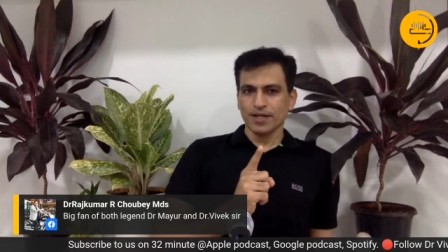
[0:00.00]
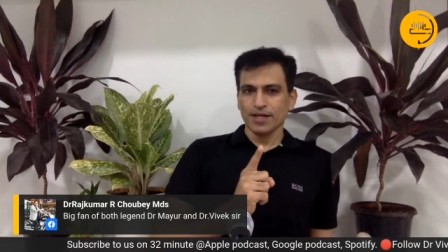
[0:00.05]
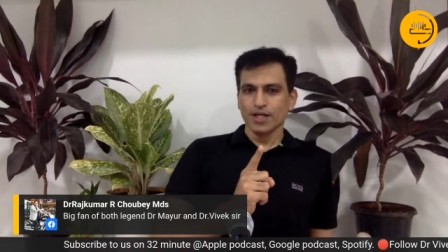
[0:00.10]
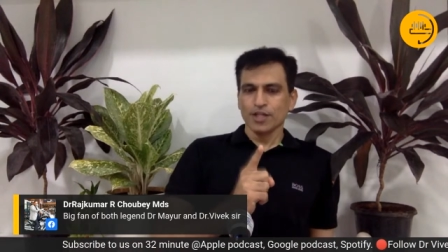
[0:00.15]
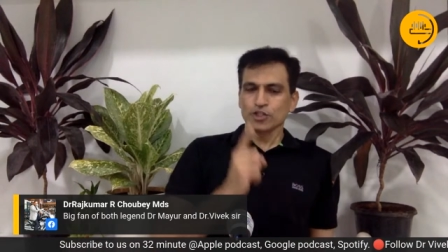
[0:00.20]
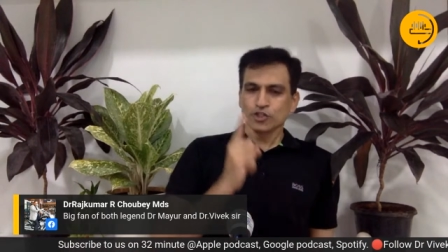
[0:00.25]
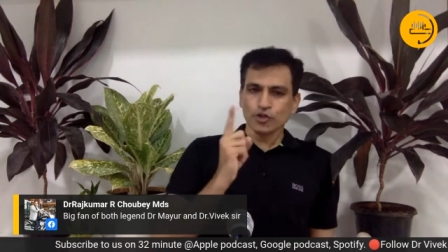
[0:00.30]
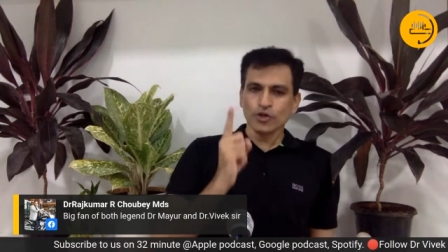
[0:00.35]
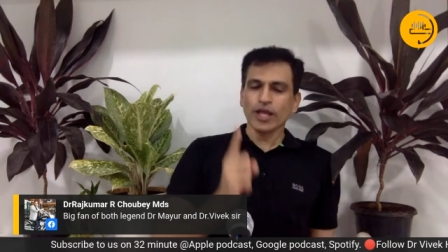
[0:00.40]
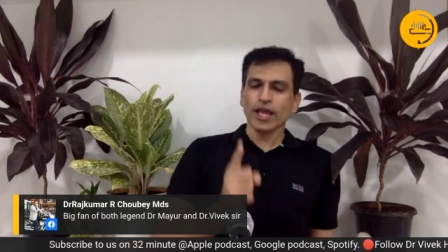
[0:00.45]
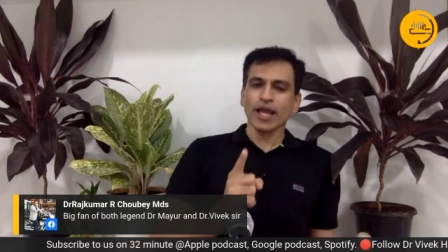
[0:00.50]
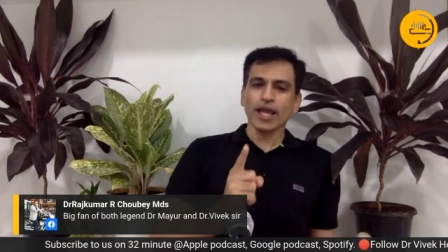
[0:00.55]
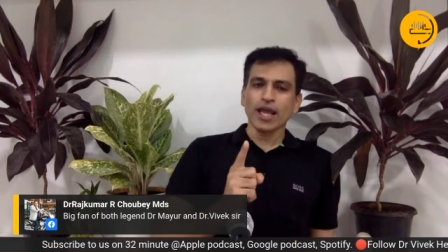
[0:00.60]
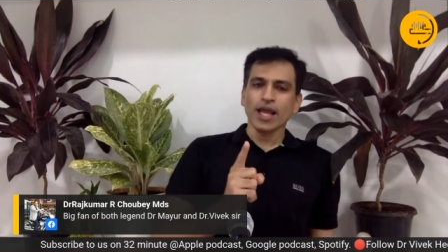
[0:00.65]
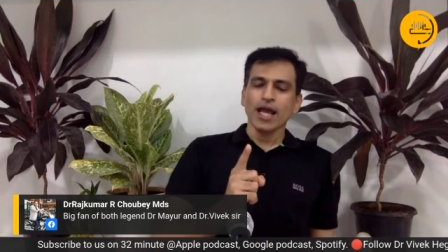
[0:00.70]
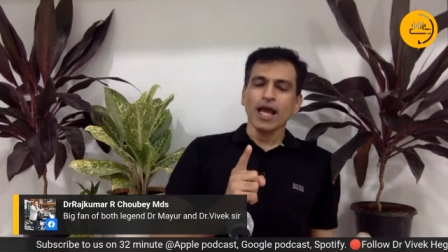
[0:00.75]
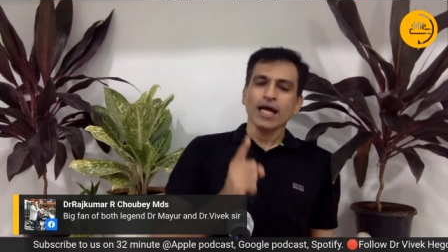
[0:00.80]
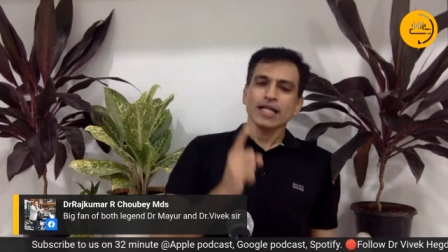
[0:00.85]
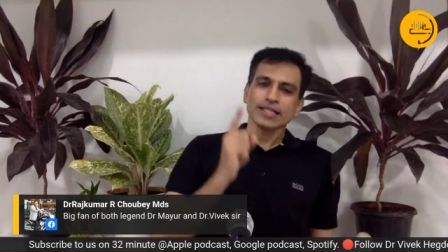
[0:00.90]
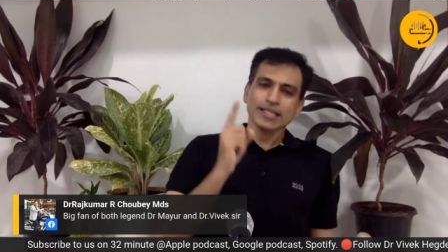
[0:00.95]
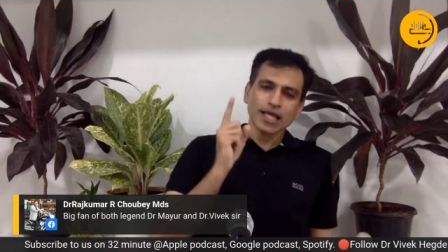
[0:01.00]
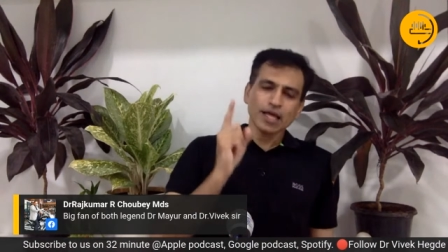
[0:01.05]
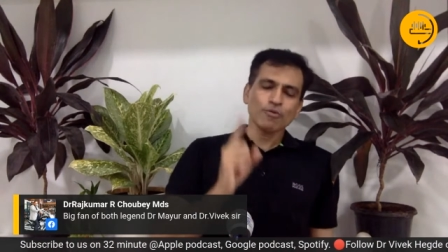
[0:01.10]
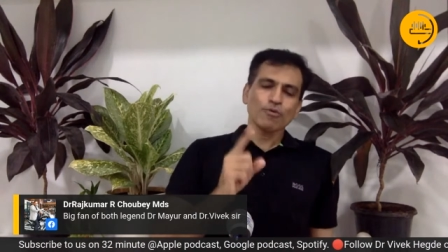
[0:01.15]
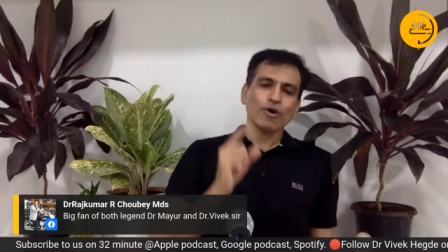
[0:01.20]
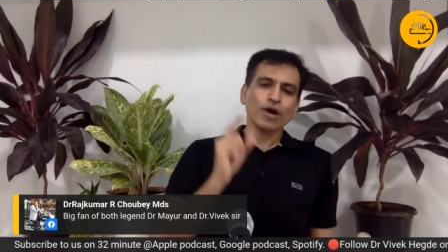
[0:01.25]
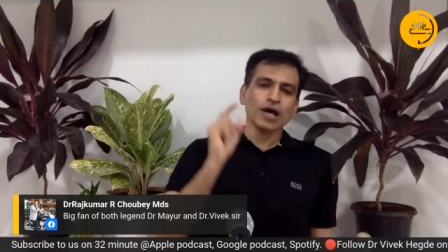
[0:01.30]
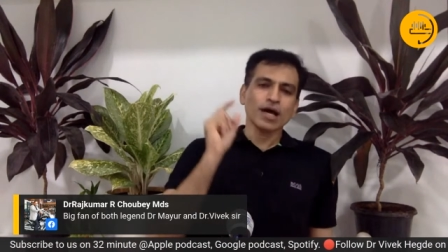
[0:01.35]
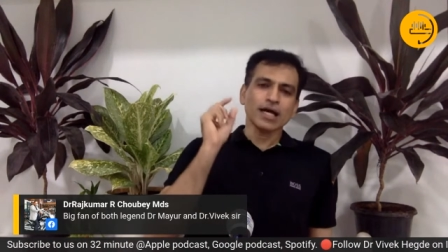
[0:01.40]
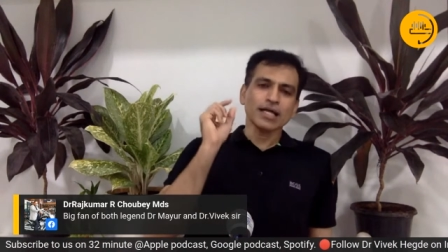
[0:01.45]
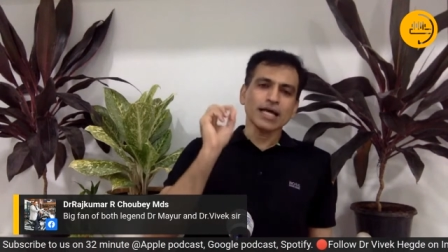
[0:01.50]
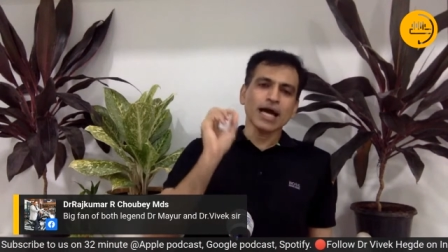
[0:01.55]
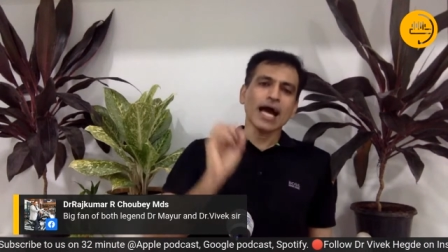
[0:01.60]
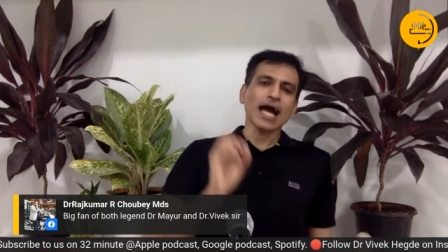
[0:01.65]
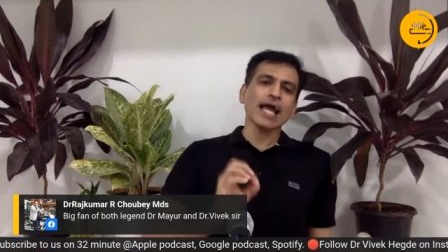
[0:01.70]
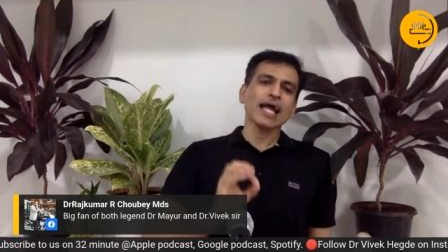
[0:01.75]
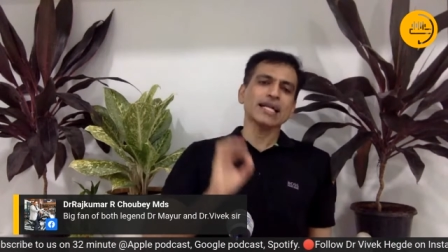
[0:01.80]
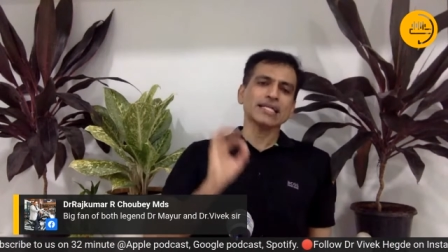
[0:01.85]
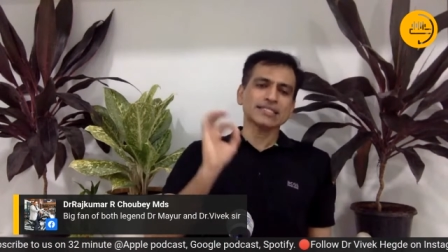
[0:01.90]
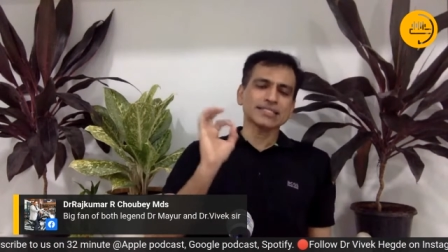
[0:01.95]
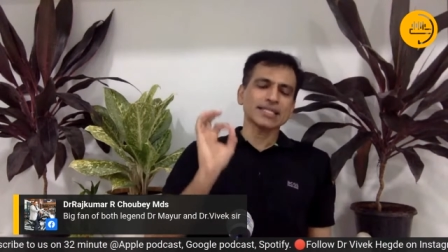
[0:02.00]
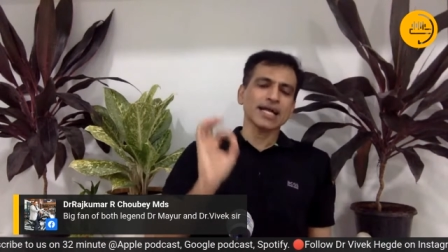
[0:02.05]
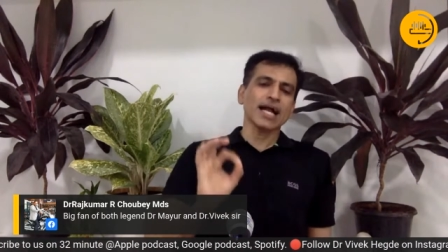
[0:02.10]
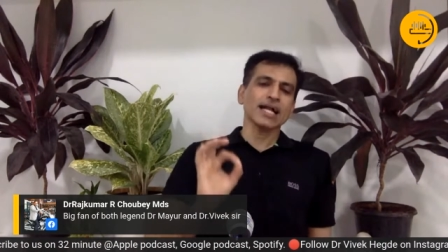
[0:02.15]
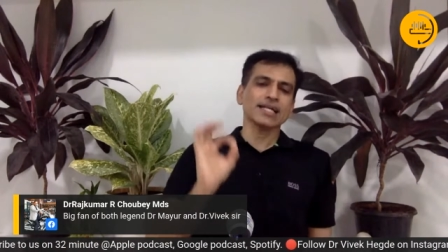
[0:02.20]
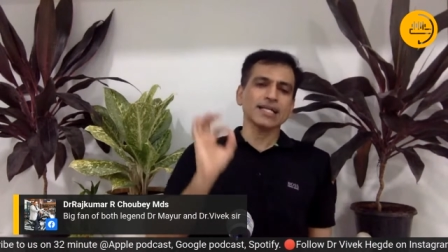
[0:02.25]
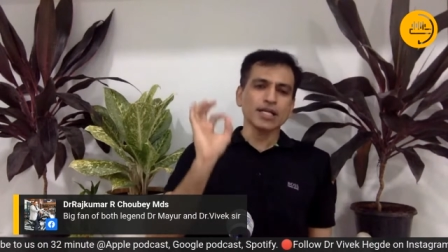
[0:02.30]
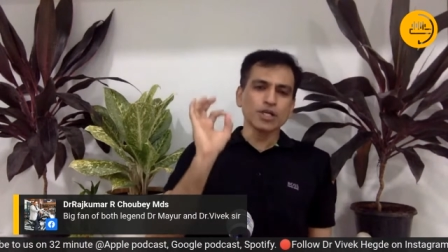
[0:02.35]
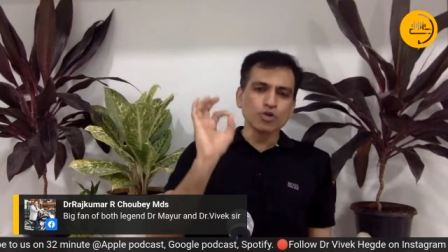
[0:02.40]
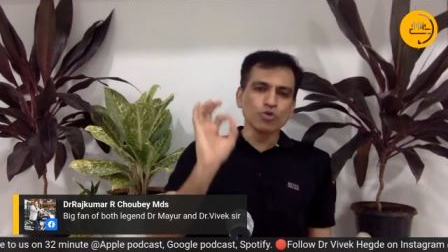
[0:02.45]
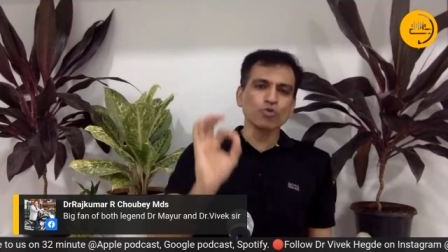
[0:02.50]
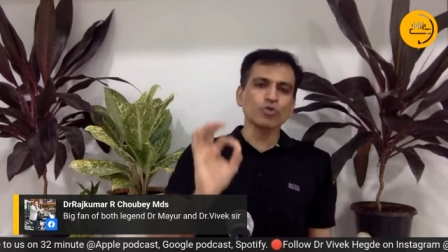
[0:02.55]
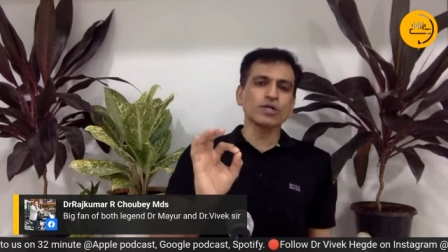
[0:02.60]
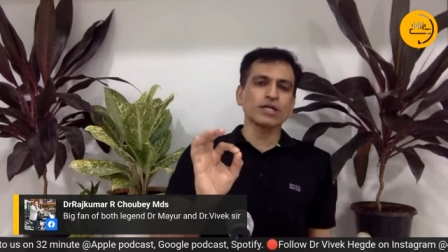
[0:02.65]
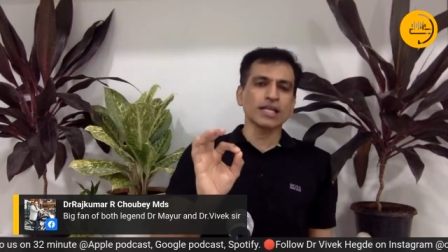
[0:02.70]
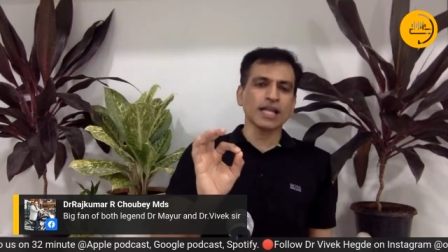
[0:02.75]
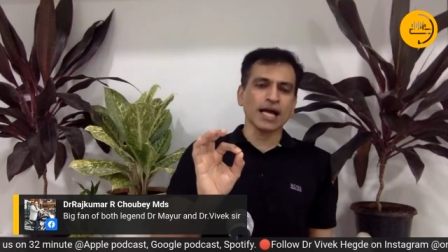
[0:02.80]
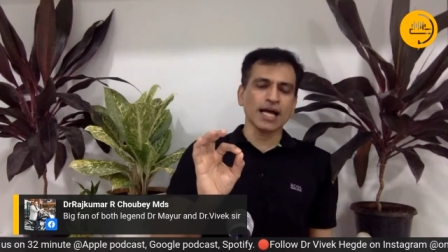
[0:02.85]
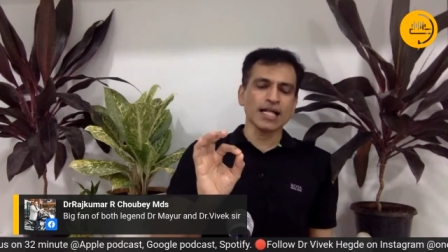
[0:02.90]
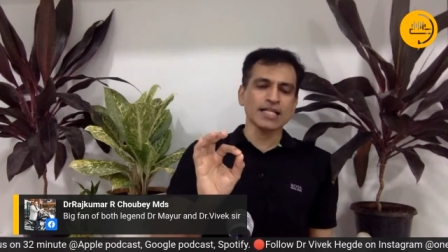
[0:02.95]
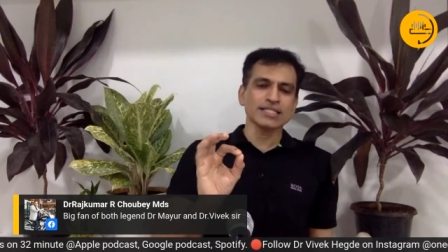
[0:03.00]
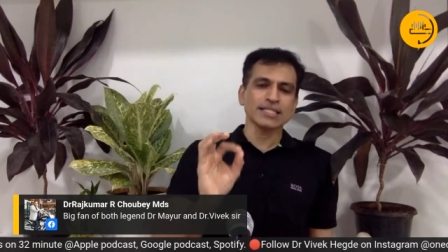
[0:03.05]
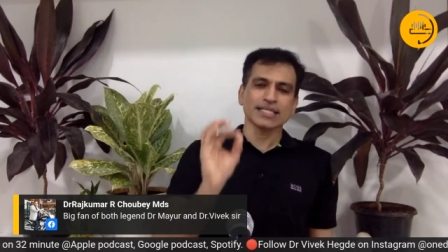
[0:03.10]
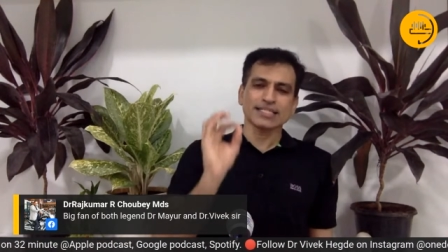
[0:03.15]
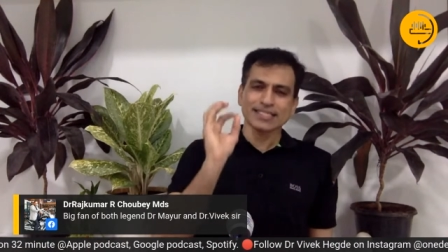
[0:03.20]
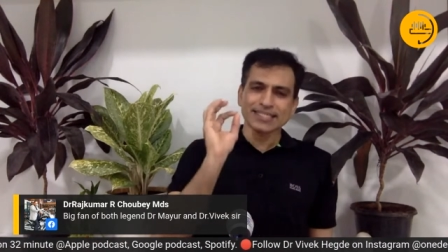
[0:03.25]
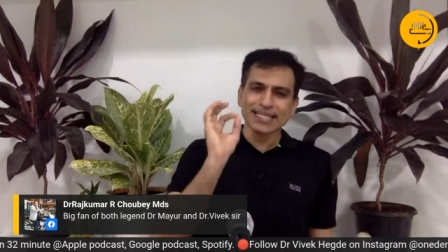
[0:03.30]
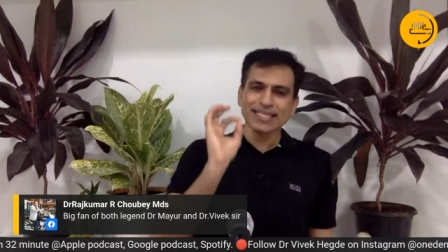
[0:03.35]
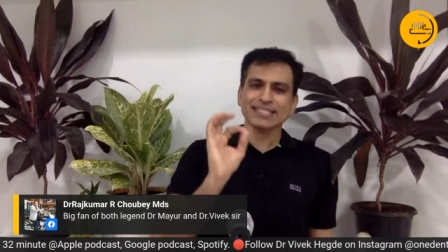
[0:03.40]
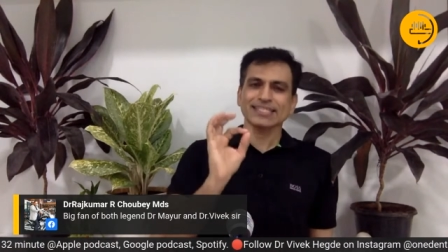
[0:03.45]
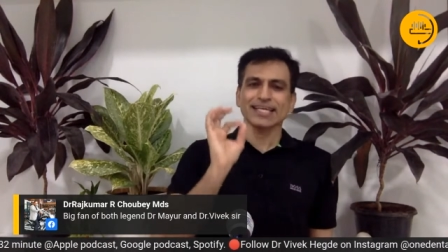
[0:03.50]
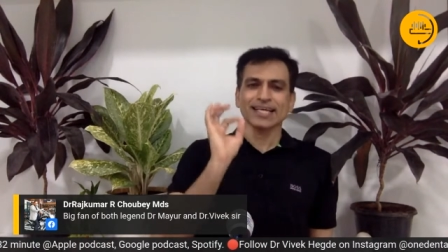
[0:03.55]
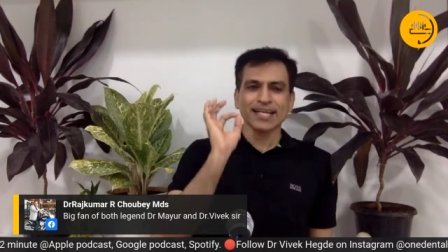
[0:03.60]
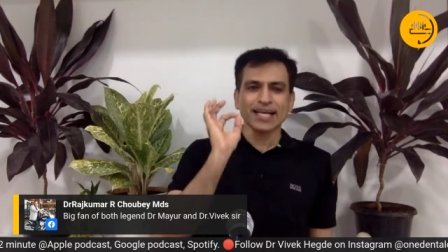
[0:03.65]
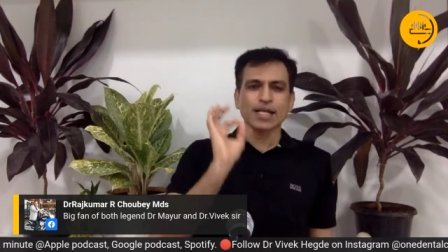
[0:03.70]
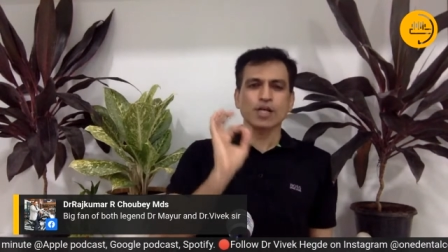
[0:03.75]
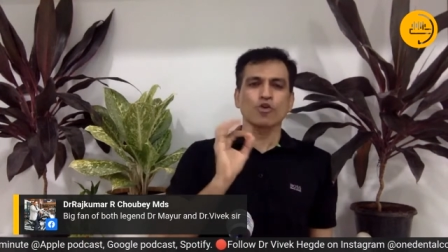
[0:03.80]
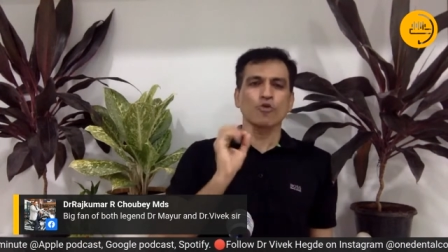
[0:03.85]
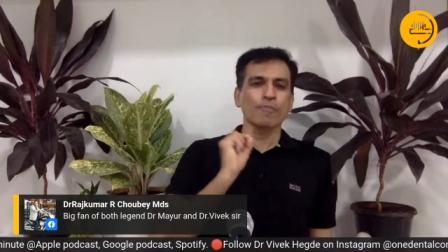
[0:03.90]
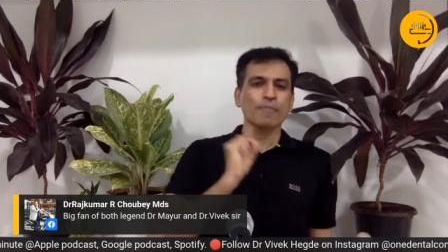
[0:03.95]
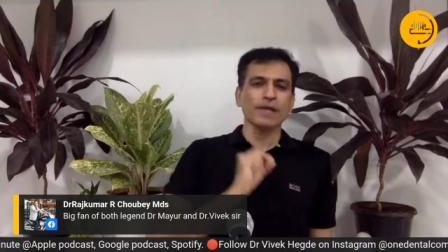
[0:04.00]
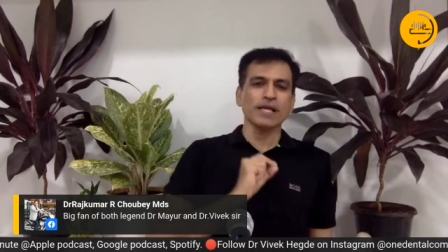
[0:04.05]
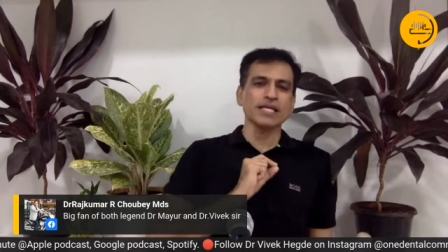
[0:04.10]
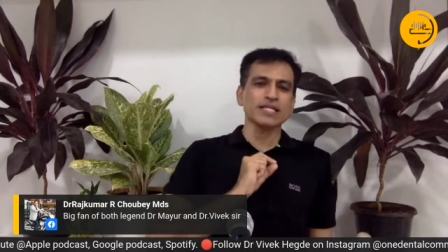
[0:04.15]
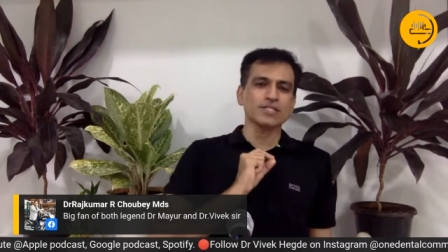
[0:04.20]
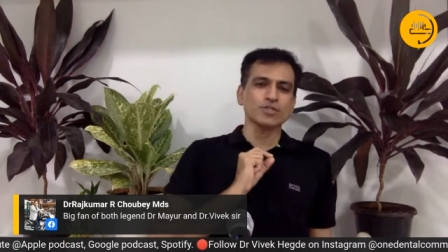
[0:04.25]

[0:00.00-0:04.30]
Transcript: Today, I had started root canals at 600 rupees,